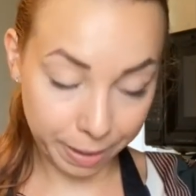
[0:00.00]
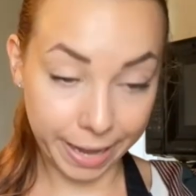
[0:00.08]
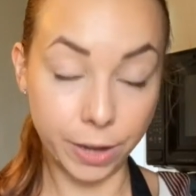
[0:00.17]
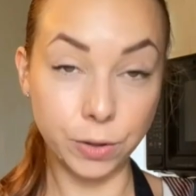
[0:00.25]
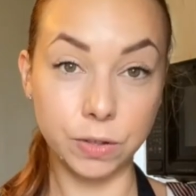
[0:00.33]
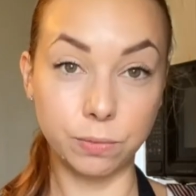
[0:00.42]

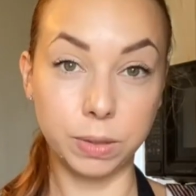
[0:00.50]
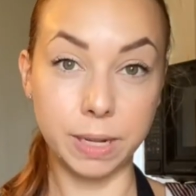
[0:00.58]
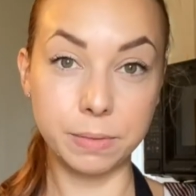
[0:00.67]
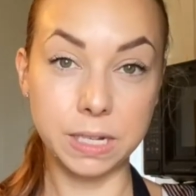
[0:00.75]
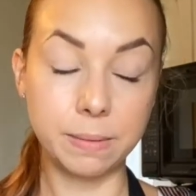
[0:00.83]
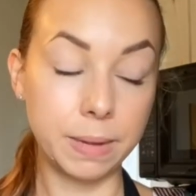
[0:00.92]
pounds of
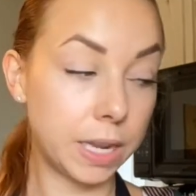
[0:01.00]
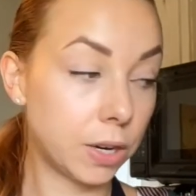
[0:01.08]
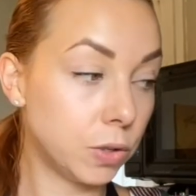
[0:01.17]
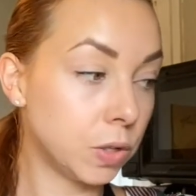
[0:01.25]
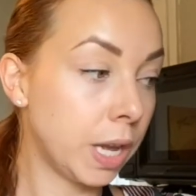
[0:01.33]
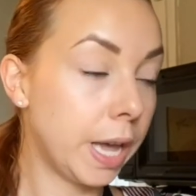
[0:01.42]
plum
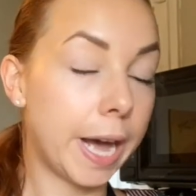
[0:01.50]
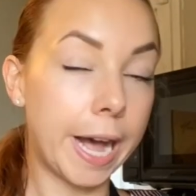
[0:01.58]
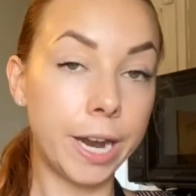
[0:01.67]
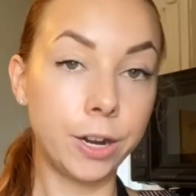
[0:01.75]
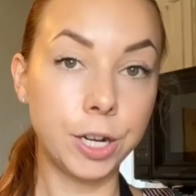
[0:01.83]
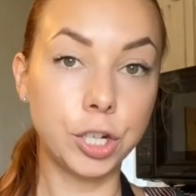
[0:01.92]
tomatoes,
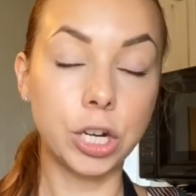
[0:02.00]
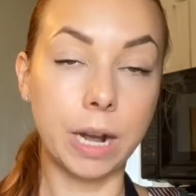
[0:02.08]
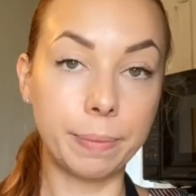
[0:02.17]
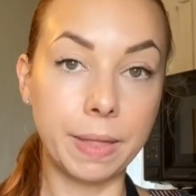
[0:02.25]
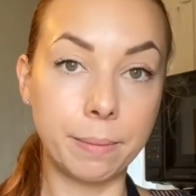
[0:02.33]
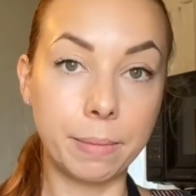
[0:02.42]
I already
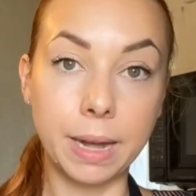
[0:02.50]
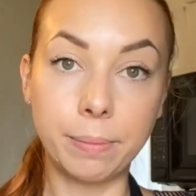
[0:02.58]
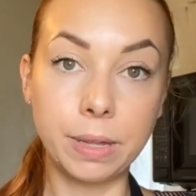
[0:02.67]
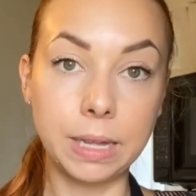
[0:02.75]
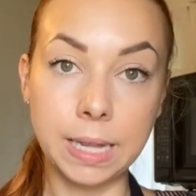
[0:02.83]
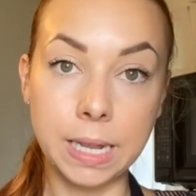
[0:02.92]
chopped them
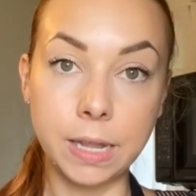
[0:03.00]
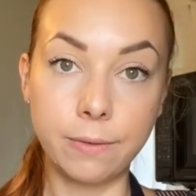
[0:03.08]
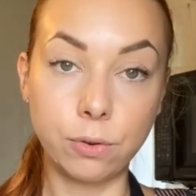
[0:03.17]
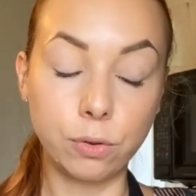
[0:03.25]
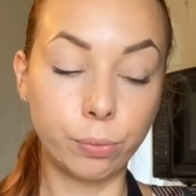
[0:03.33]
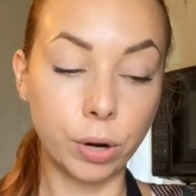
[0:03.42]
up in the
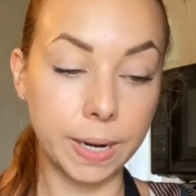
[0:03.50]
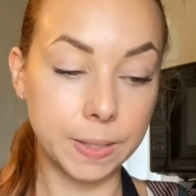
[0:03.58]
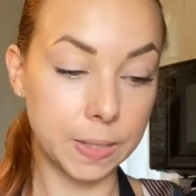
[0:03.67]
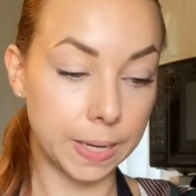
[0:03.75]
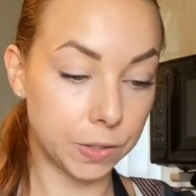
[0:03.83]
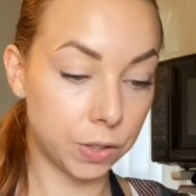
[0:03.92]
food
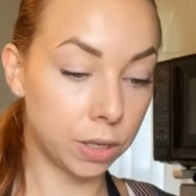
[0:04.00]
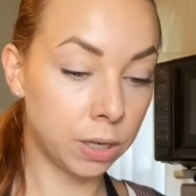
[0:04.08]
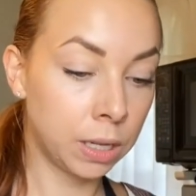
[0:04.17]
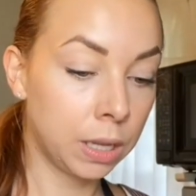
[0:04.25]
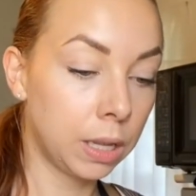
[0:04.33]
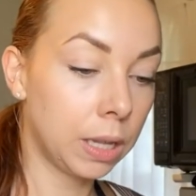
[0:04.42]

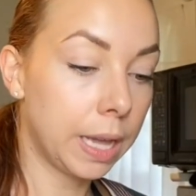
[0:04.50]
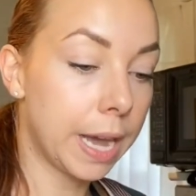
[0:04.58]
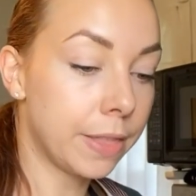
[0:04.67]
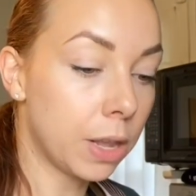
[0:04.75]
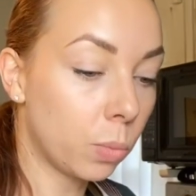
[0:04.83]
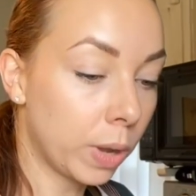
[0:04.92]
processor.
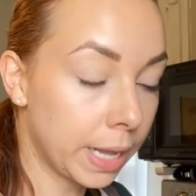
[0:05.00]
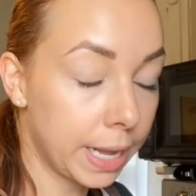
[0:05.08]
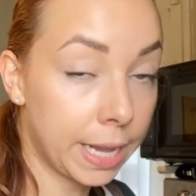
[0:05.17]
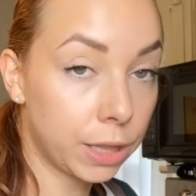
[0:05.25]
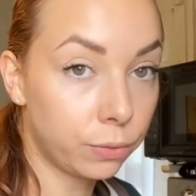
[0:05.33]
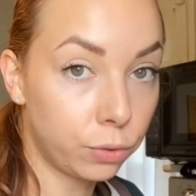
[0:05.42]
And then while I
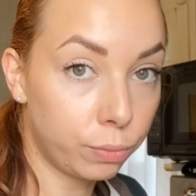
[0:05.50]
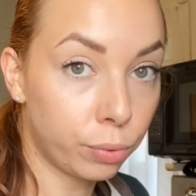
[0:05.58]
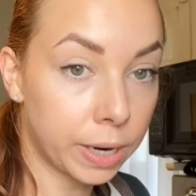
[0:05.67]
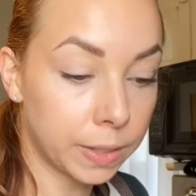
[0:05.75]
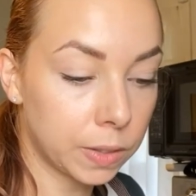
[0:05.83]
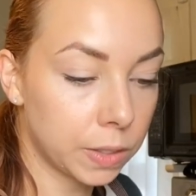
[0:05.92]
had the food
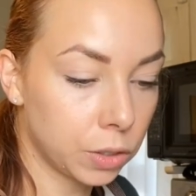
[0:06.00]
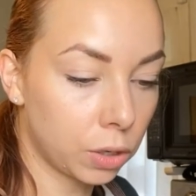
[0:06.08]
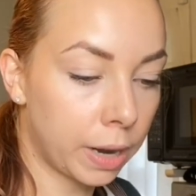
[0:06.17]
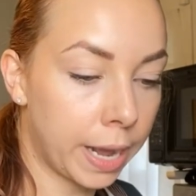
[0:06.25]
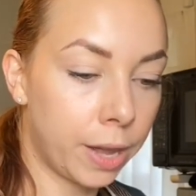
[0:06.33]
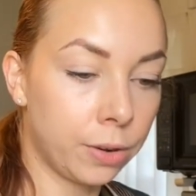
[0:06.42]

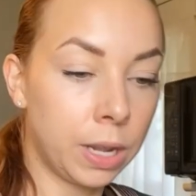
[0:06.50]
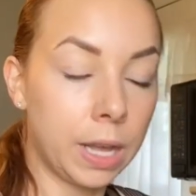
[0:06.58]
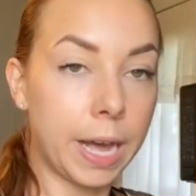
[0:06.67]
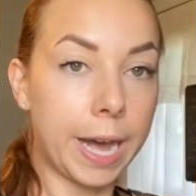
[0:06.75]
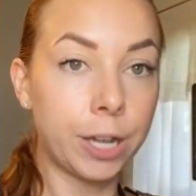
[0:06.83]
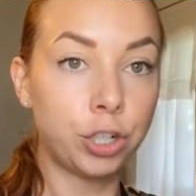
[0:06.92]
processor out,
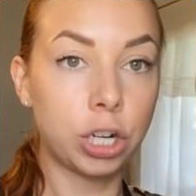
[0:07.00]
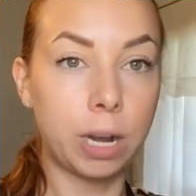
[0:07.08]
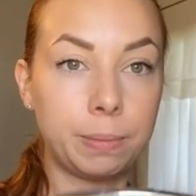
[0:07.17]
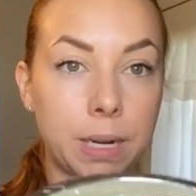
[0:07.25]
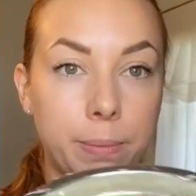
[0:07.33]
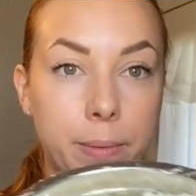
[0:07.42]
I
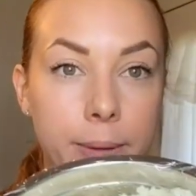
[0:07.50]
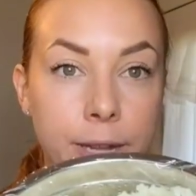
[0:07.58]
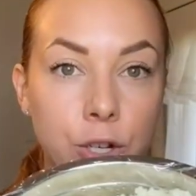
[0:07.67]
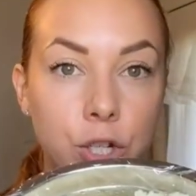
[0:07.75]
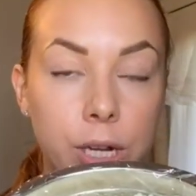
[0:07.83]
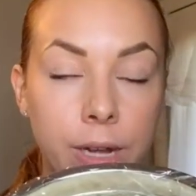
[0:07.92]
chopped up a
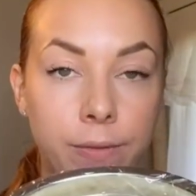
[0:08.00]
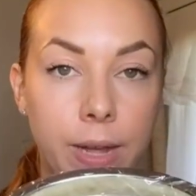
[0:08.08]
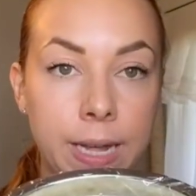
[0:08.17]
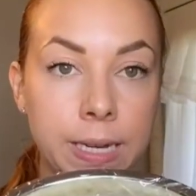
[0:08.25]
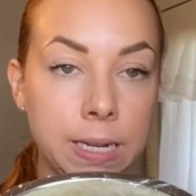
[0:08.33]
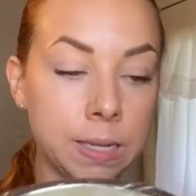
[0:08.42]
bunch of
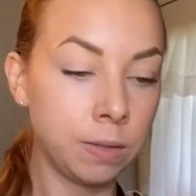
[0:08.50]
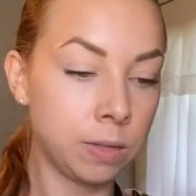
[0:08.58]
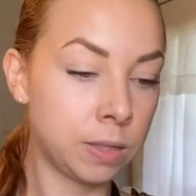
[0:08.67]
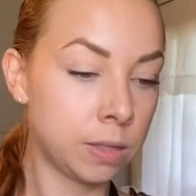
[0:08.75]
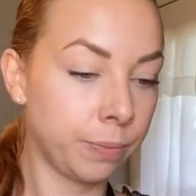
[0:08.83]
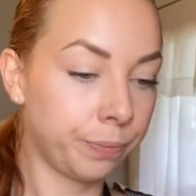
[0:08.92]

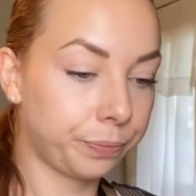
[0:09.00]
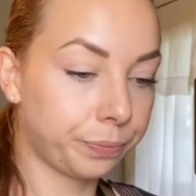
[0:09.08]
onions.